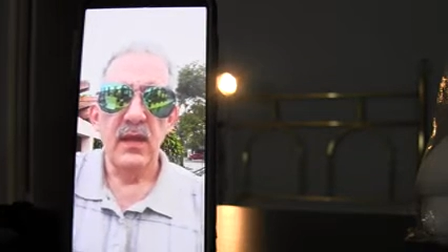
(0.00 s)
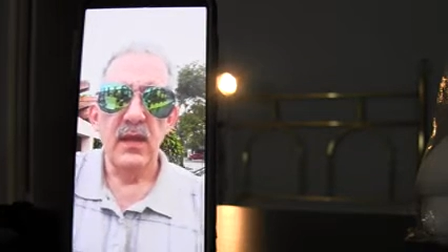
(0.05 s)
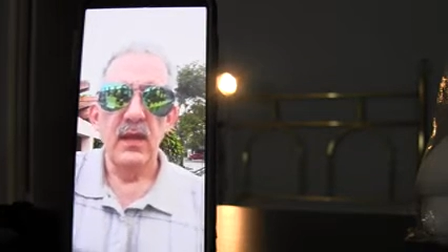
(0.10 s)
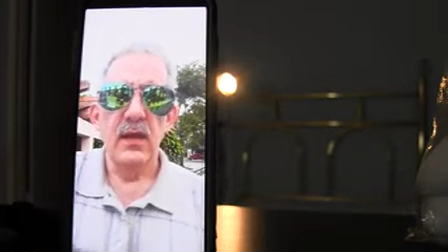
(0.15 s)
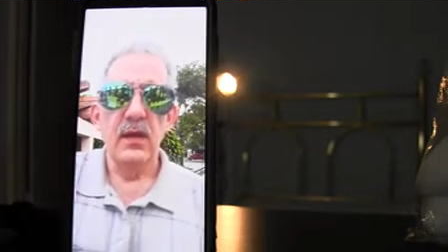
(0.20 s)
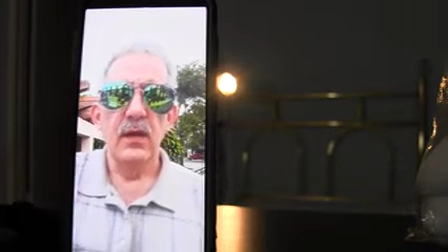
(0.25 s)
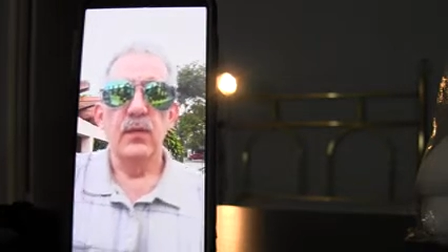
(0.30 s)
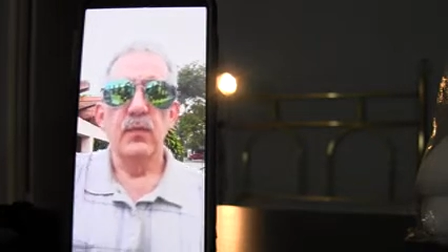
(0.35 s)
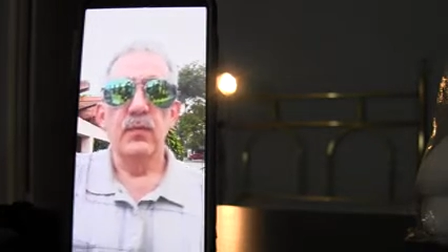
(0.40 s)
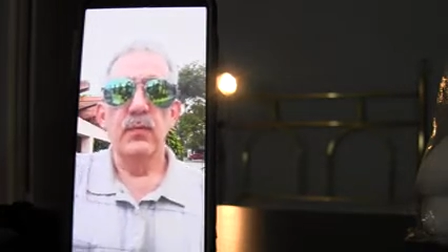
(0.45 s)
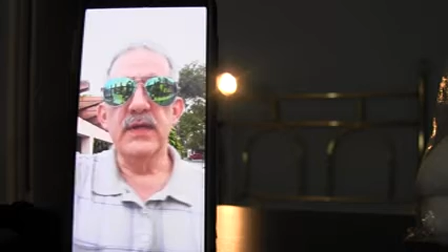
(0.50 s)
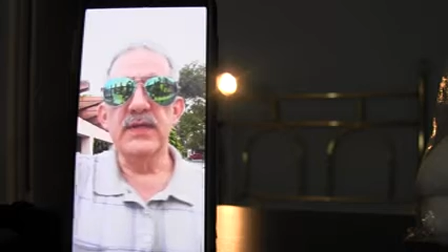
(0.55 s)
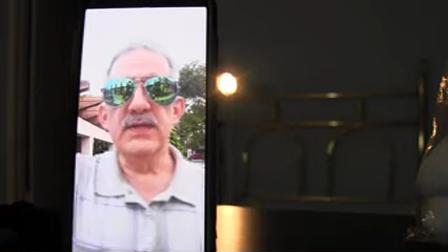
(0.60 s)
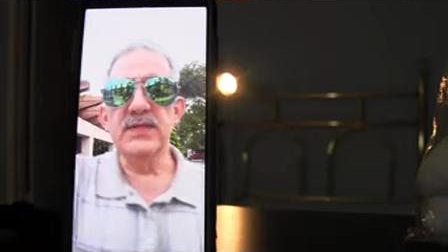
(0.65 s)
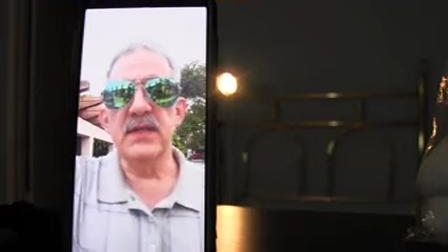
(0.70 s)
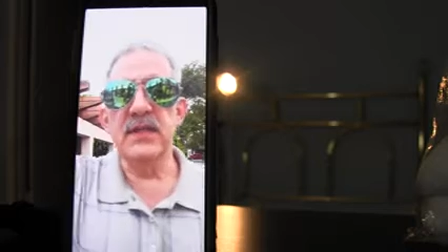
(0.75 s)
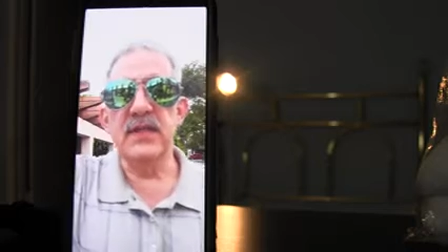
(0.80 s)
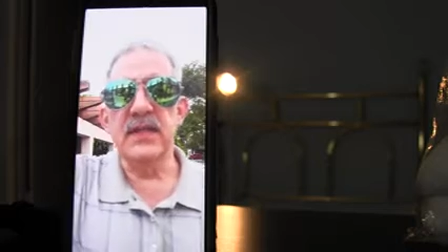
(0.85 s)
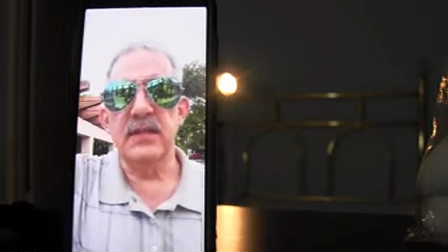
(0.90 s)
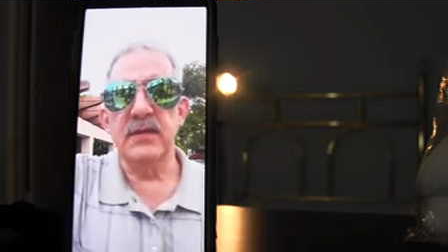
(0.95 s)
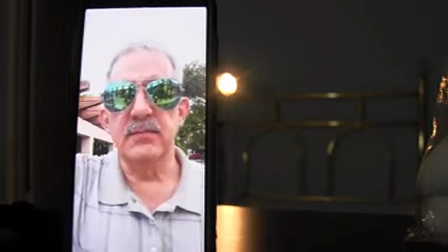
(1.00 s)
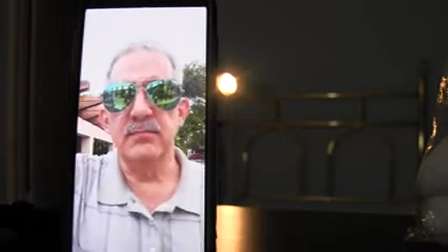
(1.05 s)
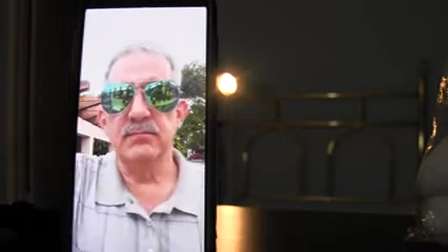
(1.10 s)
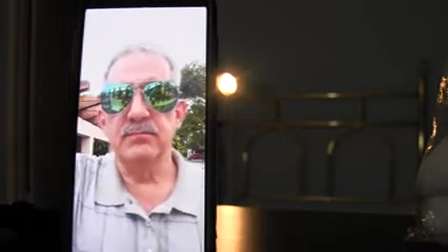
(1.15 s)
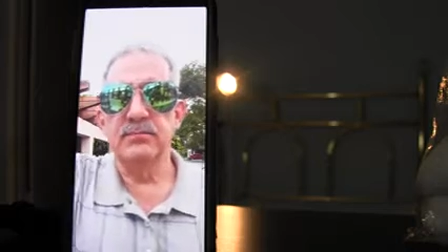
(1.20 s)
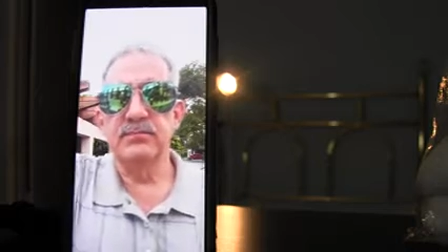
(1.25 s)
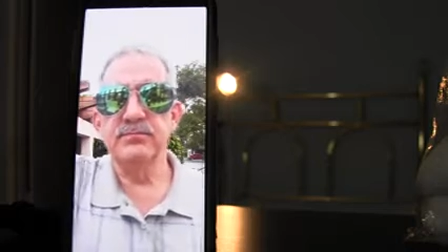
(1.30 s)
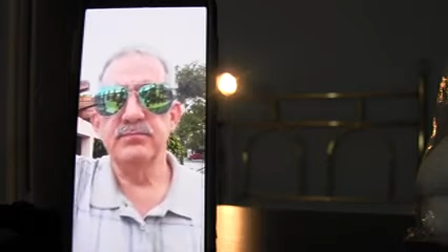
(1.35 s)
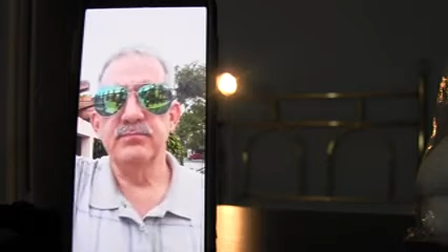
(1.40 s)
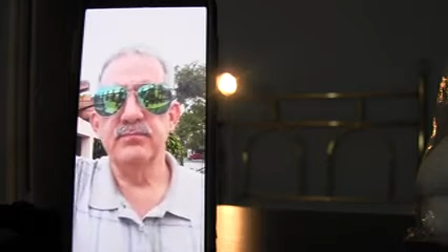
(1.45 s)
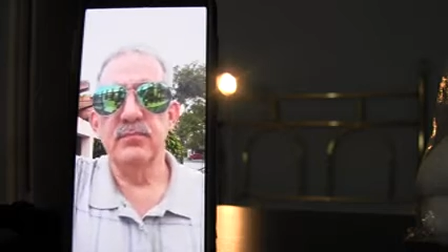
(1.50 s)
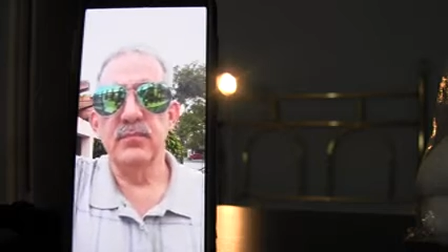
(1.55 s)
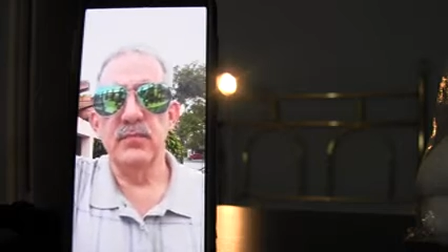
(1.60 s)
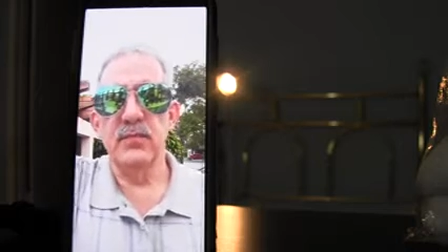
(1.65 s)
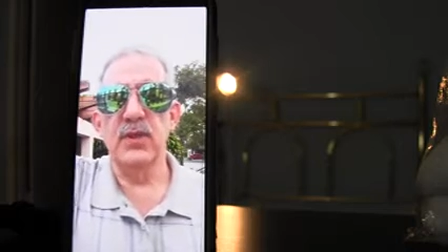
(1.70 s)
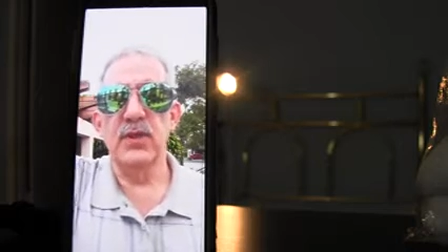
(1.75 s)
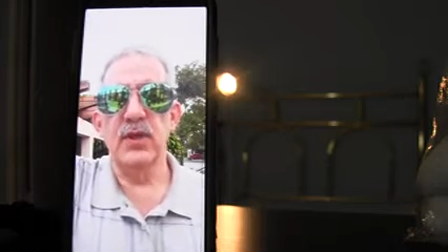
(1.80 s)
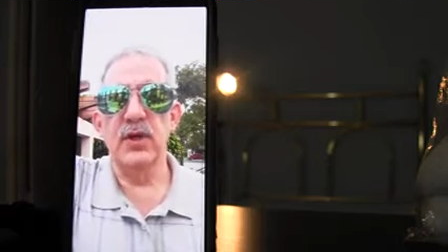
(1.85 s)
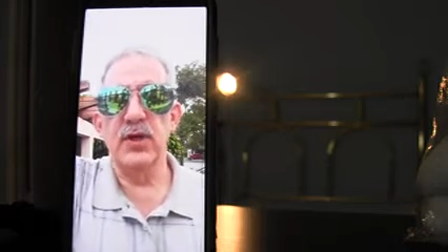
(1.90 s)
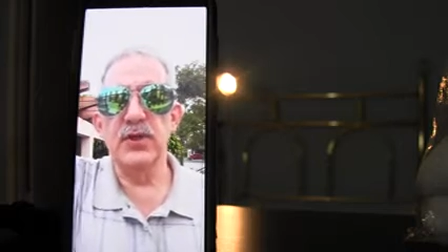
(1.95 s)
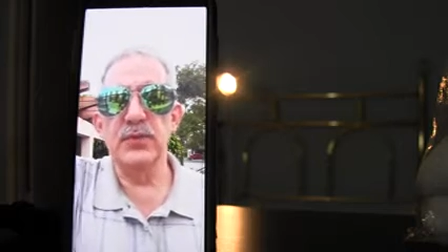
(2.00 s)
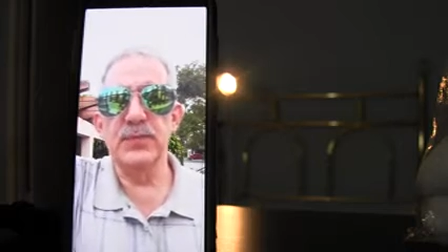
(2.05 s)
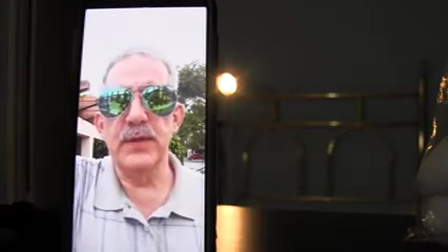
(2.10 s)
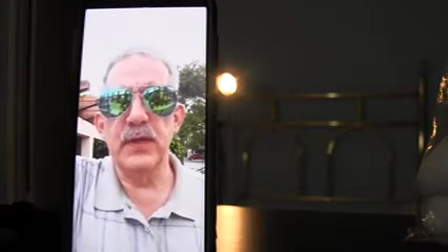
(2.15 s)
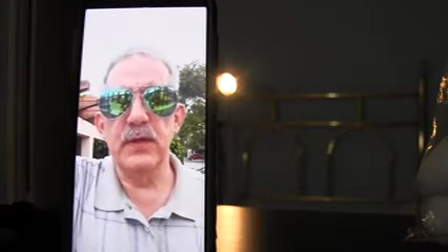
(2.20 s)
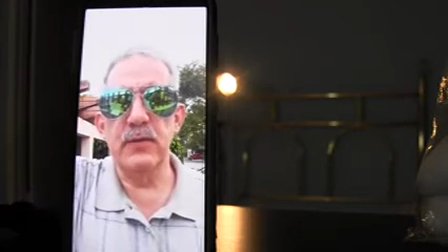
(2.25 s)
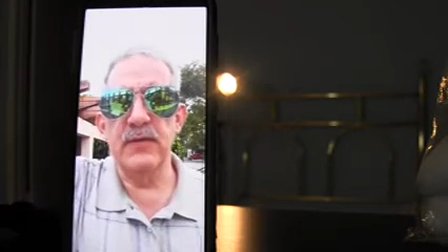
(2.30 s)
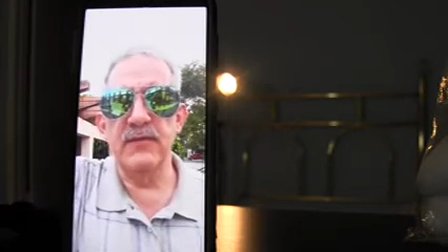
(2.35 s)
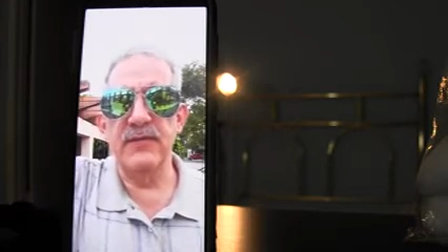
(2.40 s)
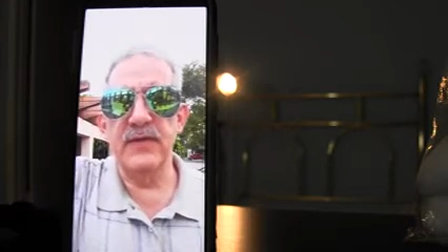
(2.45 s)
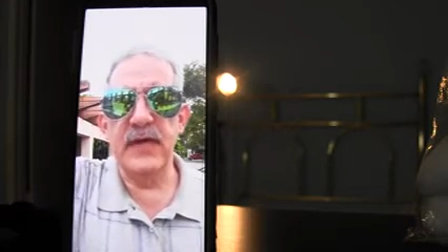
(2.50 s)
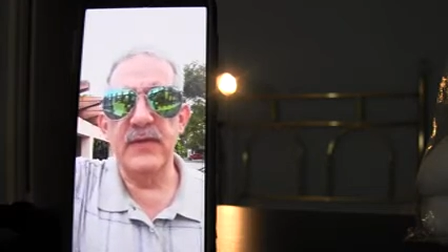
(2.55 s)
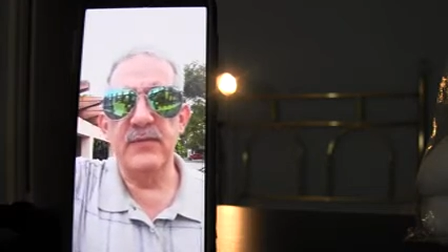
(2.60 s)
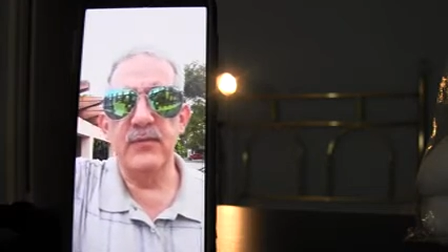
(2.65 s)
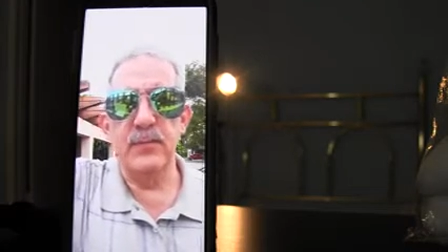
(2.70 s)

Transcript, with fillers: Recently, there has been a revival.